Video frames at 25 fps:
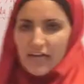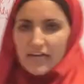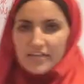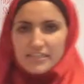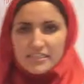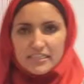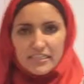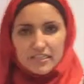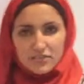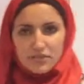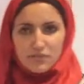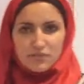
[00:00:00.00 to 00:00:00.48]

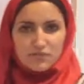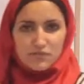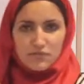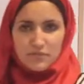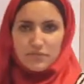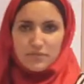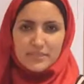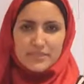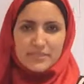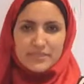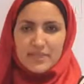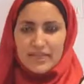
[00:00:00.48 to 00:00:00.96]
idea goes
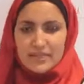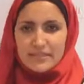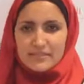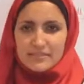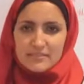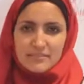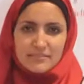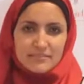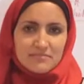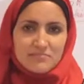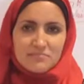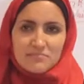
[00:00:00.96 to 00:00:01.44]
forward, and
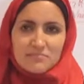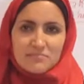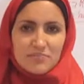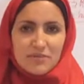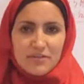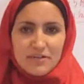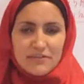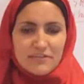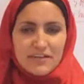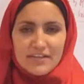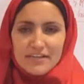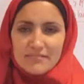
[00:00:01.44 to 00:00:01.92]

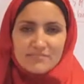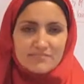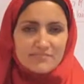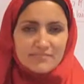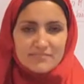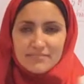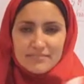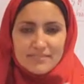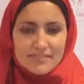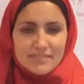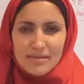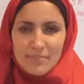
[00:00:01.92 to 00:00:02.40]

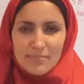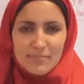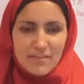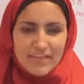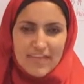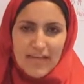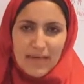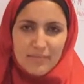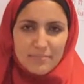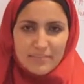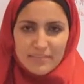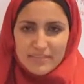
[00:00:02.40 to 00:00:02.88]
something
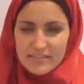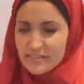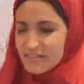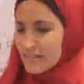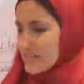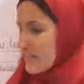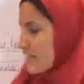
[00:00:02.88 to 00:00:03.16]
happens,